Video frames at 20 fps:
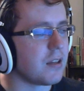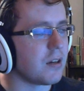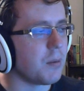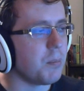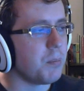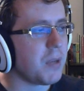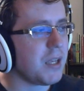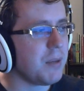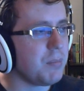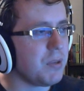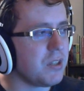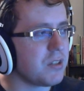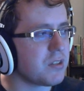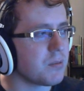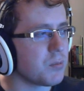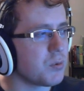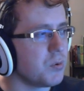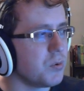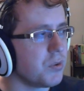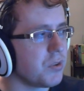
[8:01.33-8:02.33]
There may be
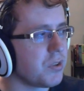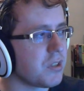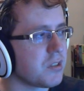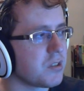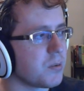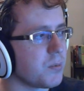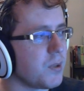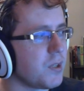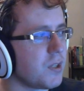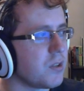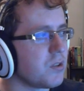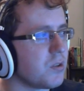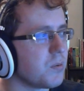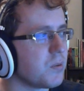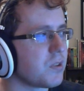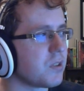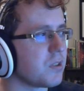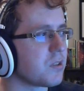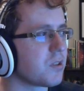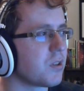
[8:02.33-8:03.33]
some cool things that we can do
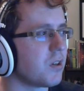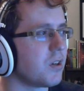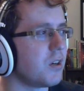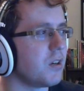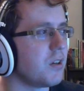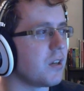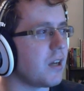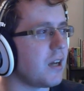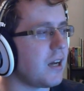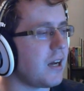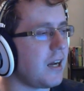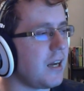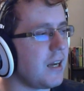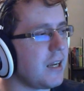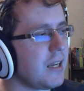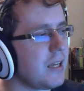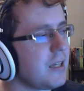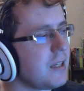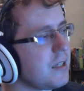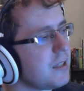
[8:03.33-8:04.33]
with this card.
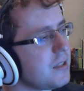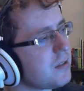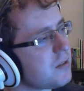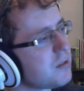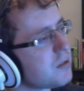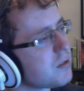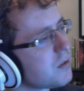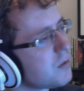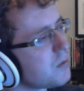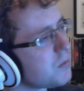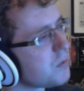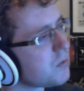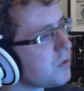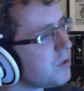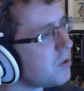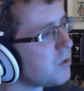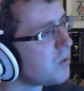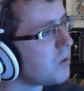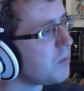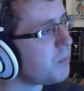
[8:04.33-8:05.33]
I don't
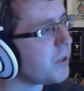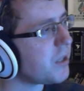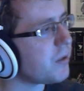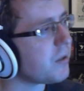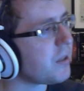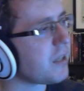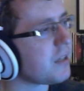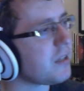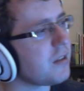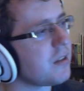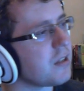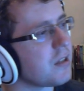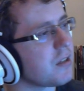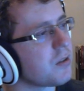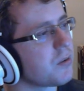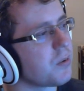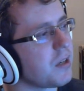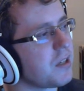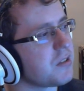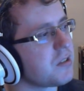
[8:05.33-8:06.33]
know about anything
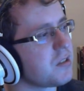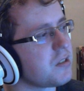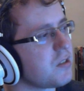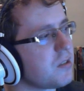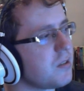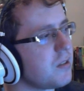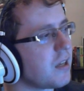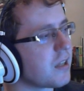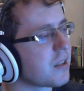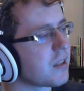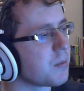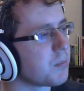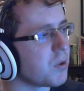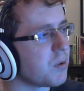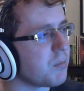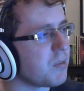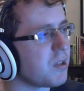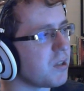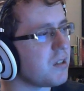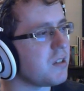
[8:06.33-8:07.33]
crazy at the
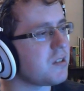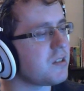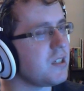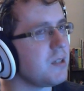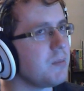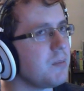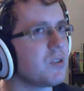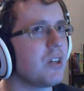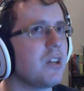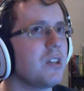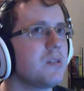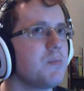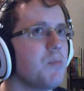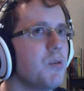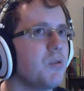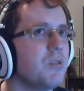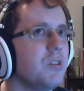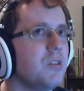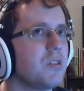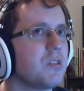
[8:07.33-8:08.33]
moment. It seems like it's
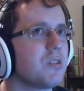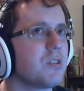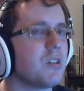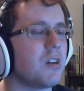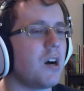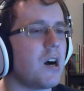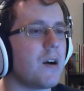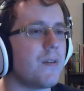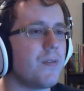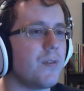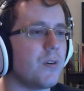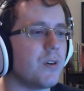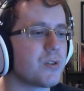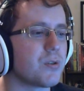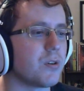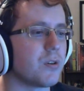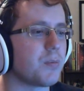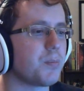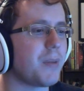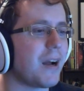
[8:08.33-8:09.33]
mostly just going to offer a
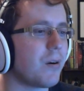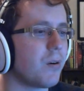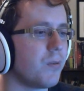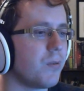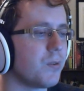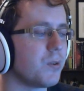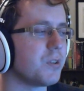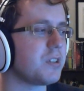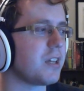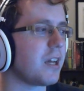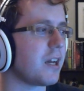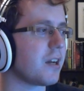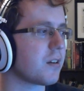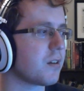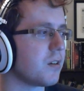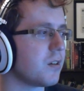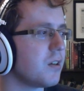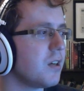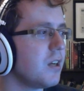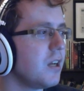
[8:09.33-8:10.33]
sort of powerful
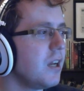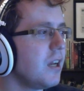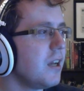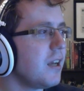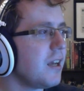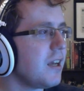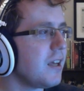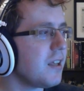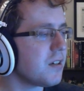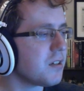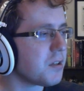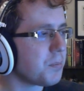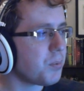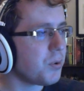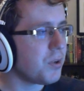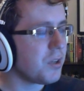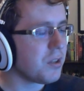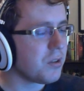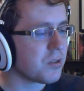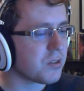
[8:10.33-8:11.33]
attacker and a
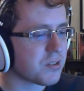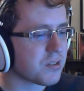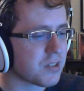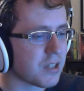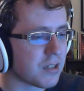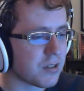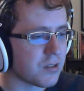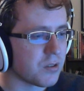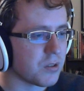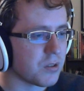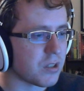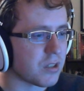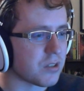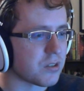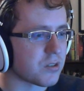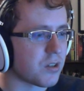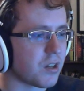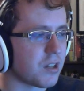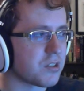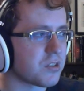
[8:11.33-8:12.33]
pretty good Sentinel
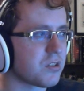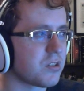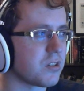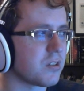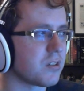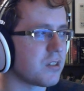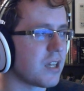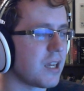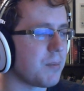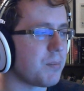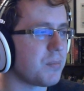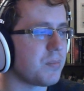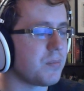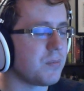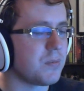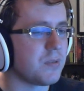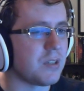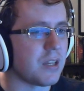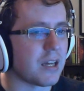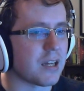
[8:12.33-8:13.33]
exhaustion type
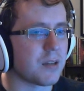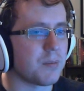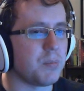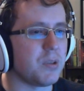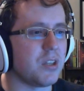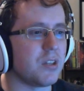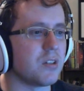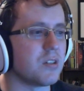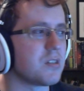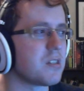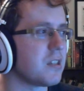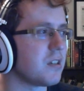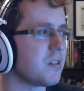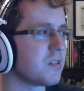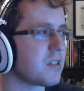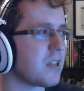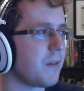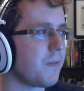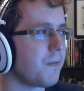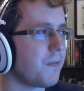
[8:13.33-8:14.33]
deck because it
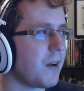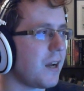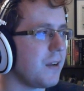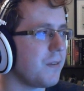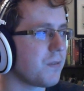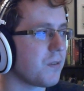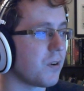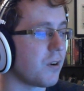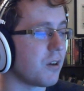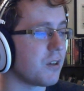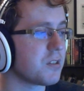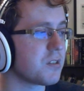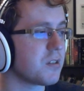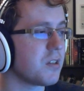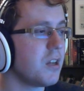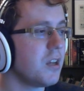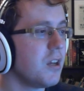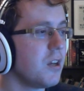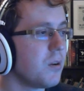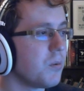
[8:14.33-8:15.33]
is a 5 cost
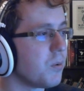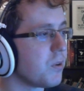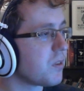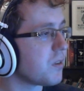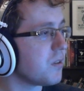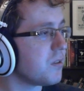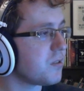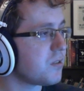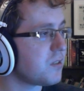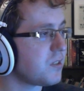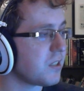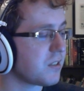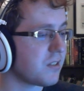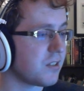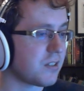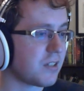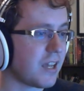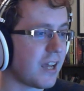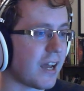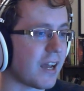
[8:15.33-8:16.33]
with 6
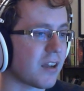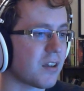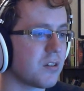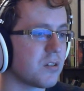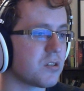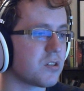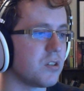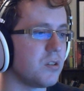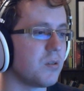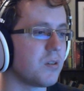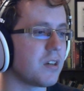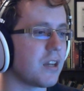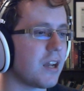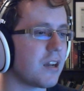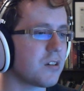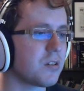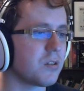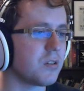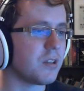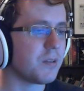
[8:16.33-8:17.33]
attack, so you can
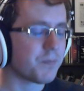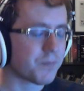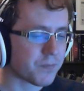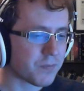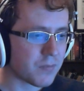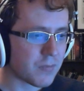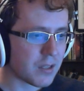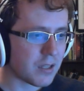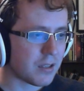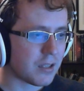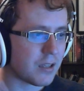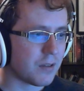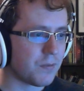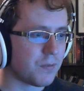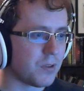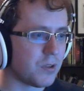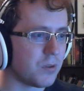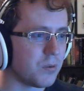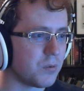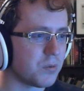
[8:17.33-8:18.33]
actually
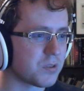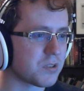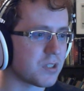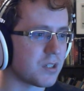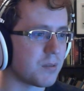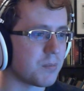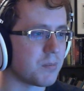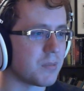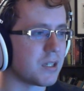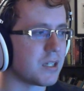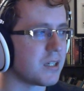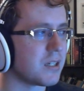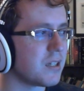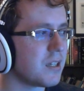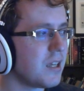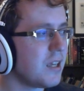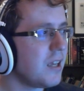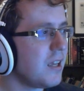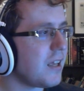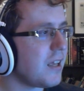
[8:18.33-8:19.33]
give you some
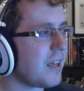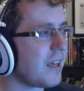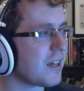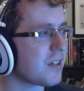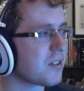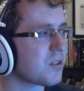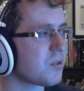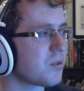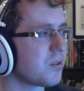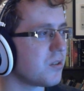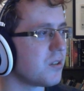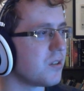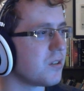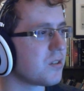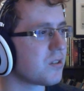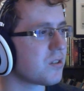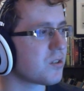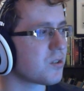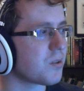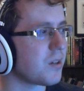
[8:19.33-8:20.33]
extra
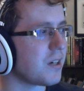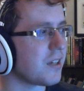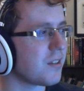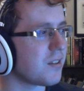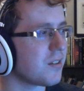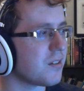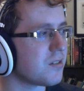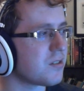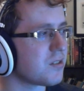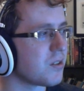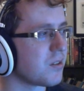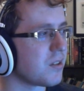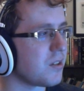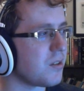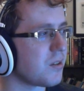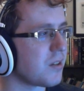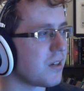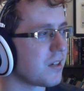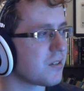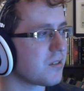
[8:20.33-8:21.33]
strength so that
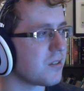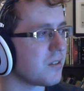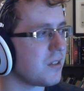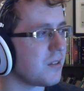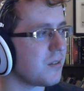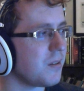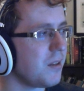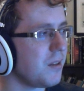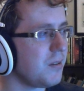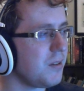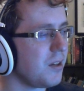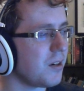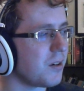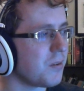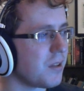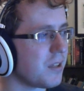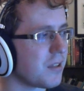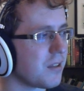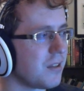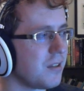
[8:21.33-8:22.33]
you can actually, you know,
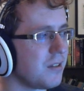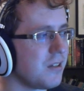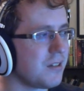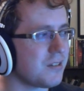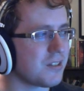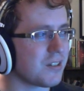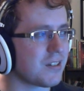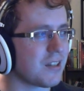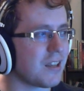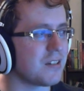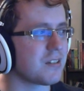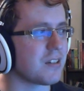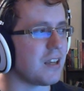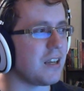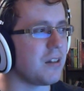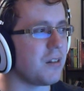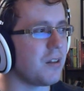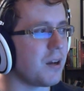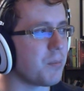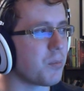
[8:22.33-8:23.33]
like, it just has
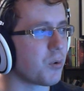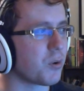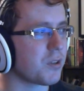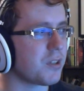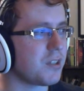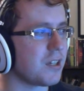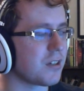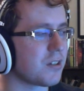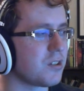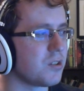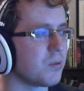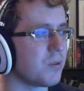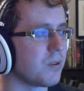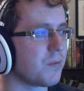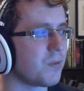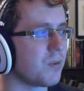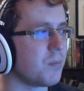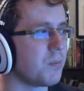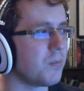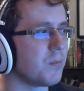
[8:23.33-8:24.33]
a lot more kick to
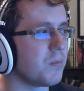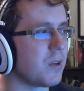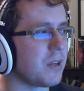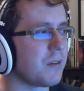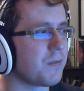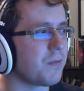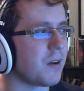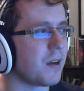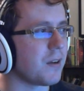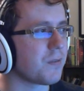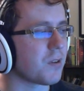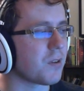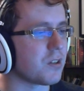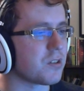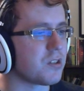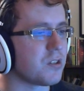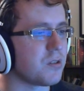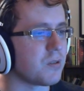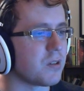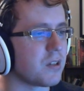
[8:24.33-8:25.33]
it from a 5
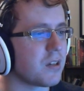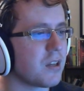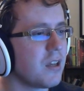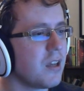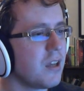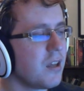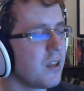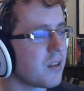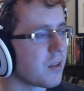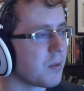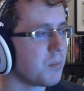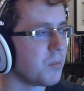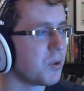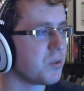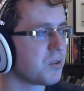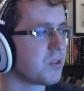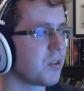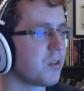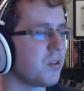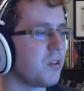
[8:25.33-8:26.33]
cost unit than
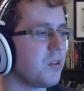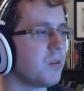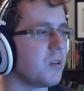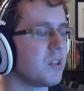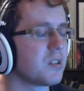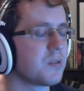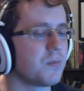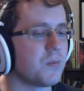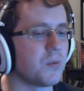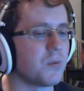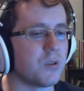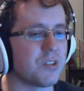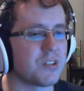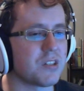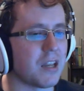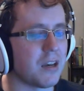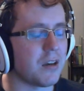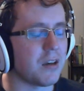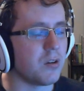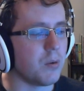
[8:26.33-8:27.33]
most other units for
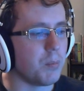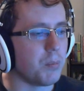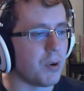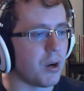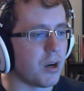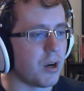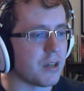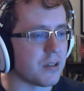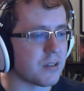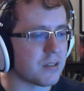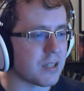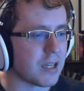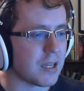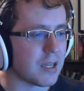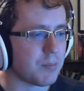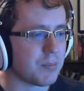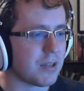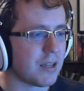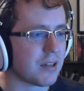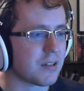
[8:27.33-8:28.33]
Sentinel Bond
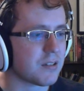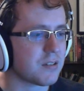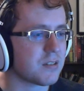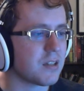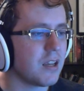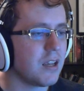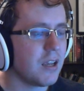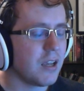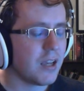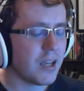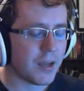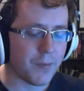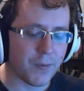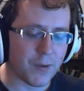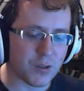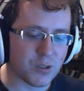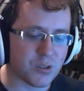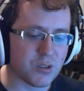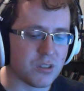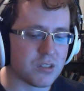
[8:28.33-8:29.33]
type decks. And we've
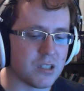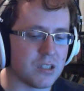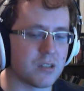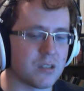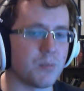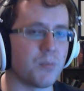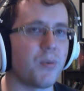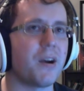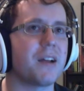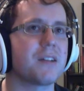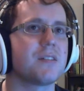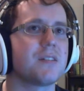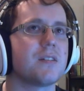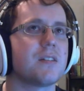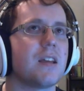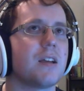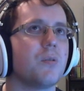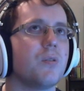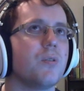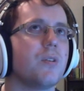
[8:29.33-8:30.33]
actually seen some Praxis
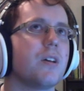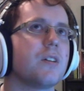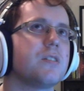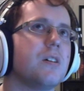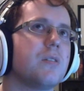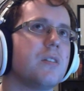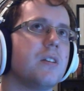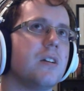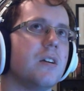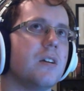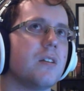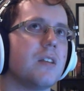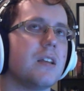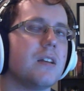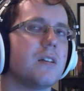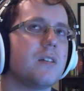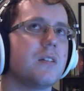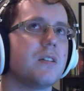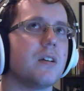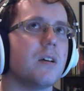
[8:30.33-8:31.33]
aggro decks out there
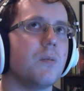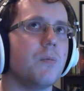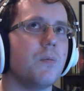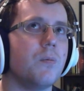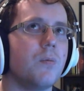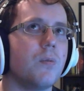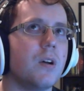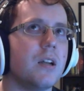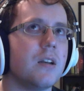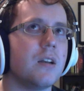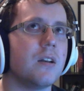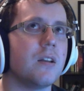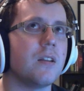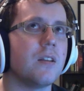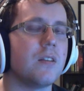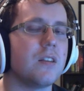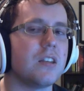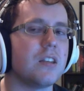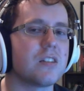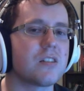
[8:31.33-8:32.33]
that run
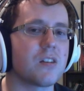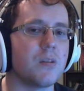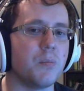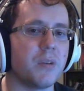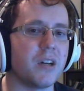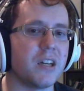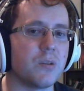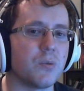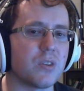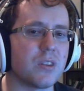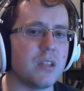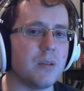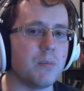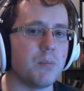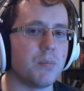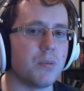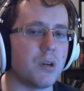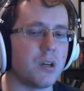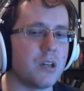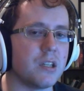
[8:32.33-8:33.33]
this combined with the
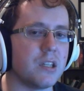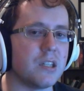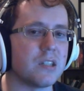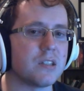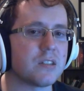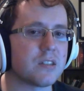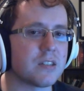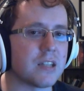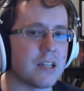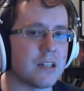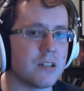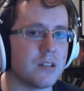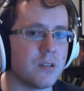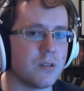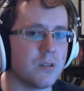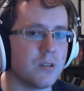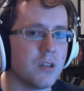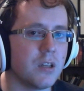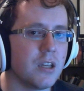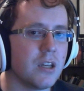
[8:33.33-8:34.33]
Bond
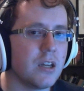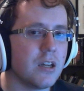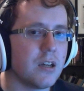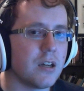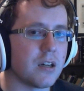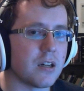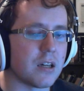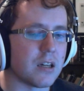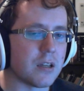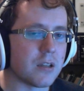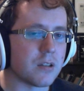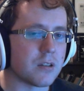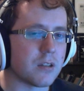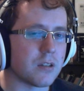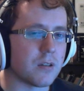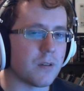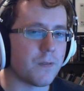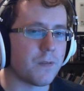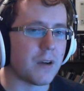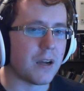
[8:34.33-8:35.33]
Sentinel,
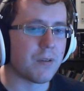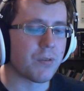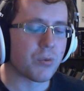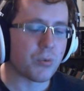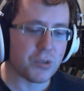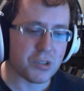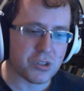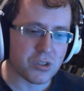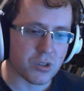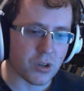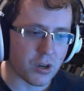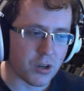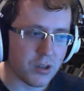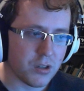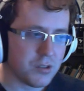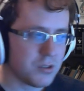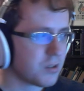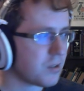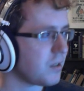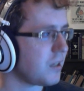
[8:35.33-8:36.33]
the 5/3
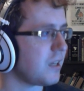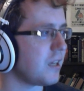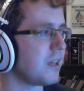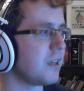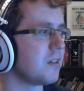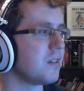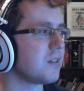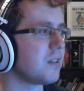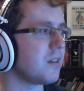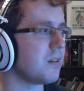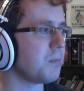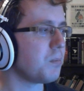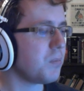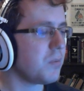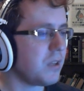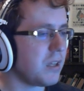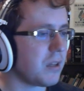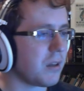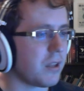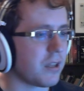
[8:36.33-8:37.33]
charge, and can
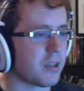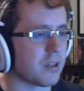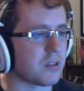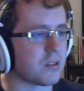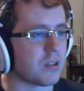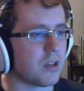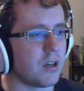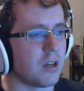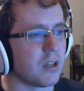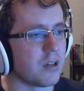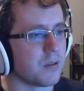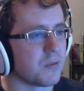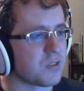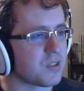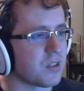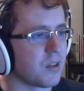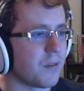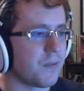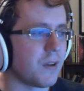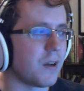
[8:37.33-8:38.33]
get like a ton of
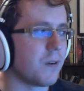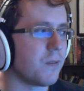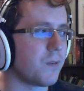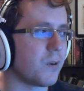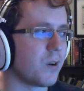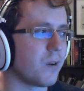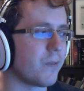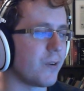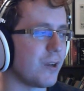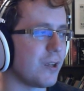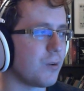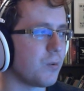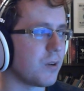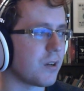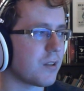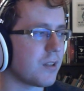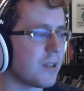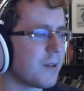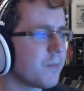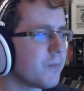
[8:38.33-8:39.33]
stuff out very, very
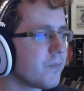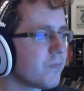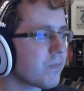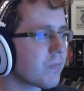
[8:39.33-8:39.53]
quickly.